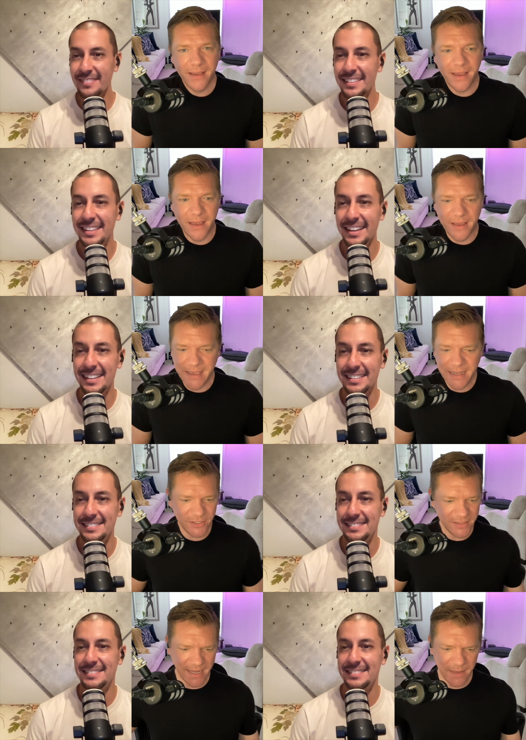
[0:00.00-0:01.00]
Speaker 1: Uh, yeah. yeah.
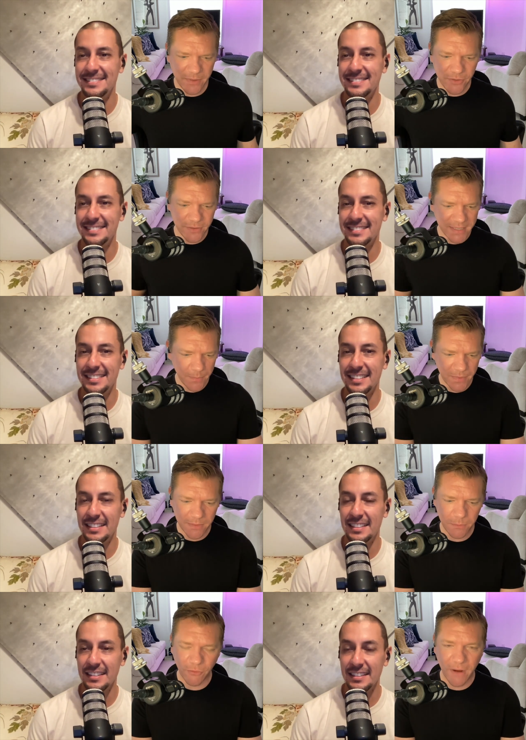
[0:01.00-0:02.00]
just type in. You type
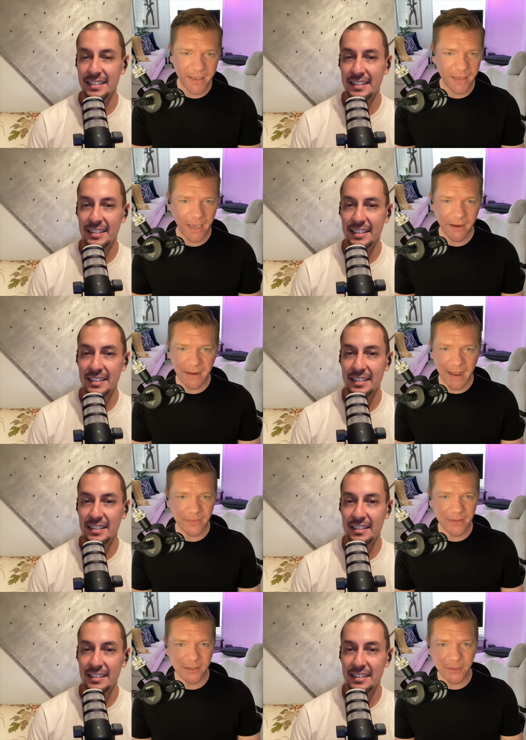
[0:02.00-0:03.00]
in Mariah Carey
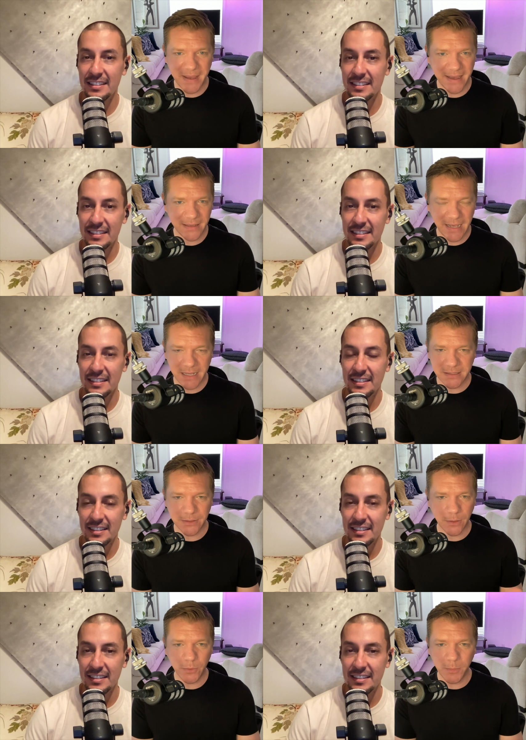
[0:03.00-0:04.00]
on the little podcast.
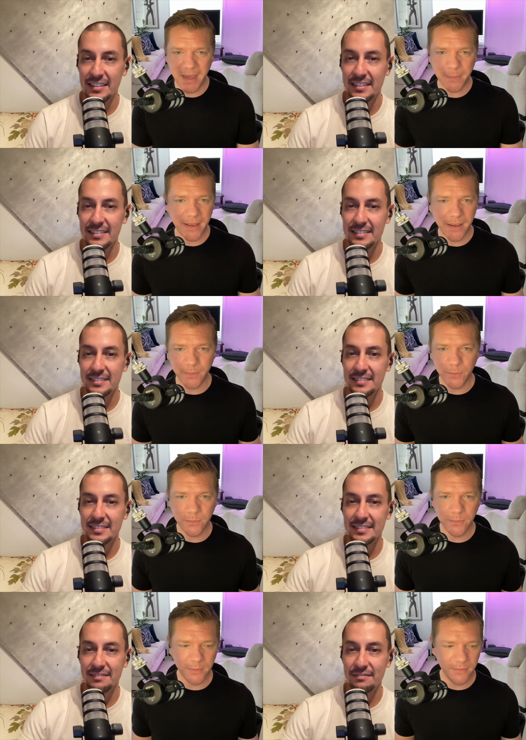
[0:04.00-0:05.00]
so we'll pop up.
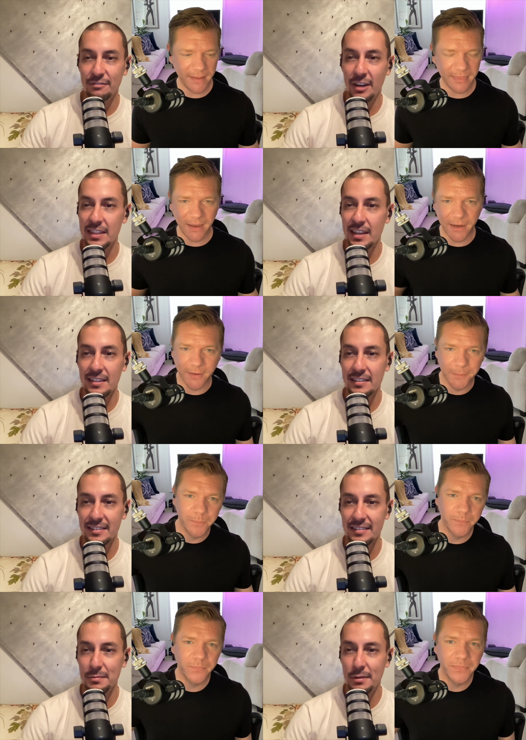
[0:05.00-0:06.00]
We're right, right there. there.
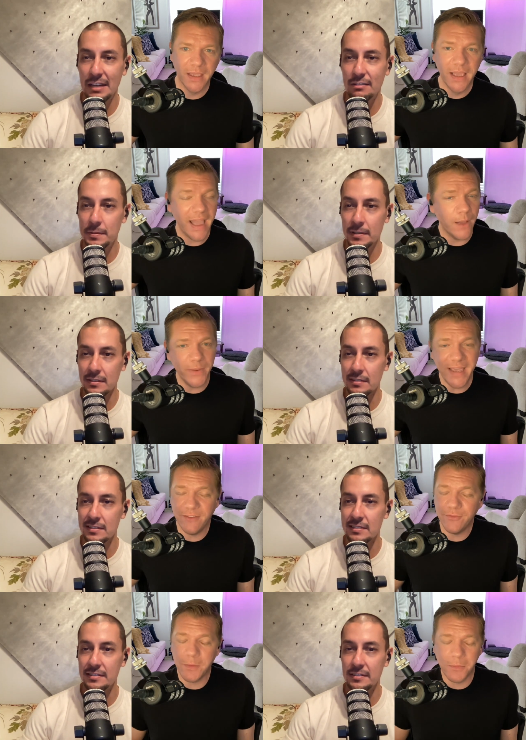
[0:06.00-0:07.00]
The Mariah Report. And we
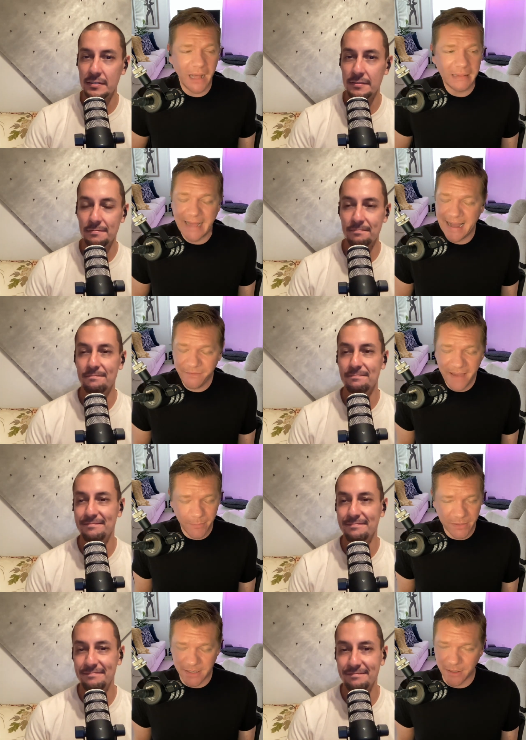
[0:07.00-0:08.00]
have a lot of
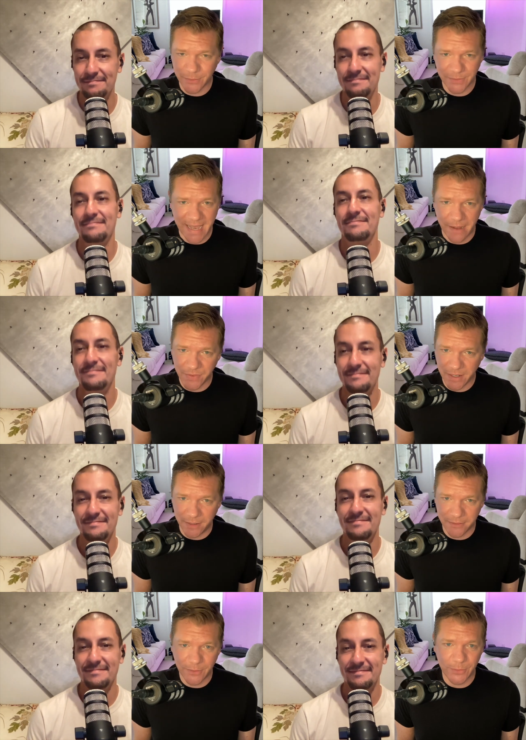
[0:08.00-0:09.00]
episodes out
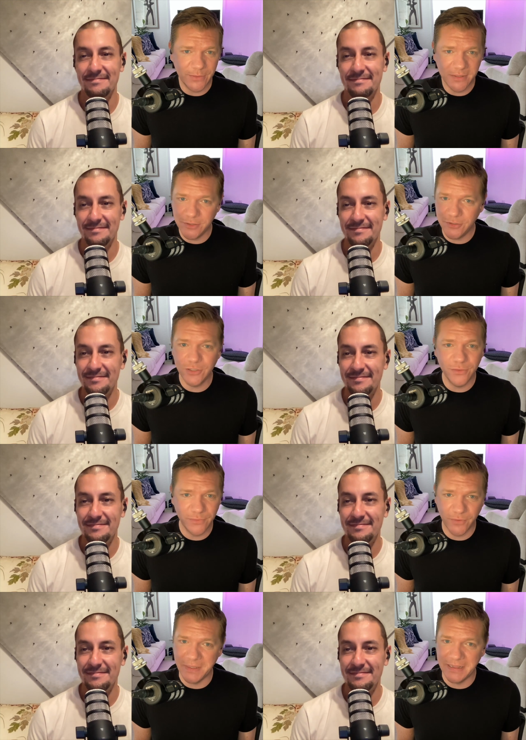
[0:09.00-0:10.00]
there, so you could choose
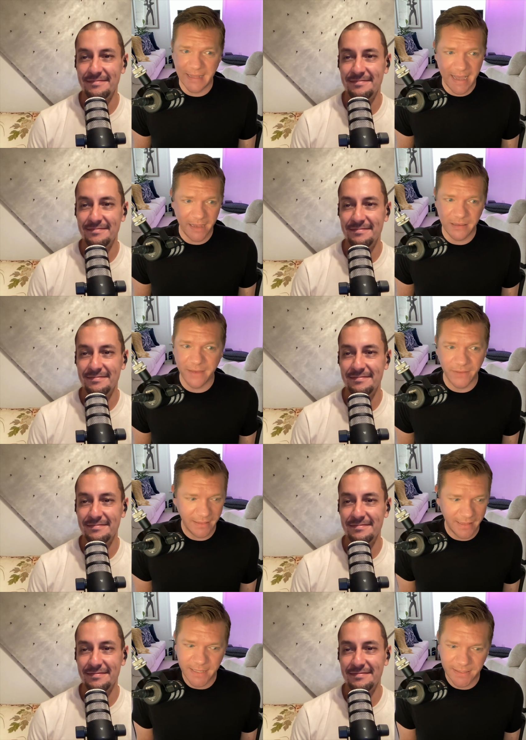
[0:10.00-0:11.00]
from a lot. You have a
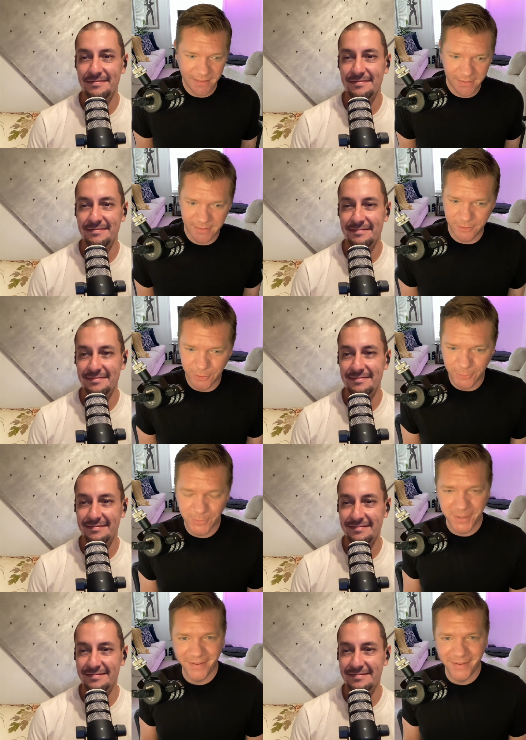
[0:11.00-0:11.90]
lot to listen to.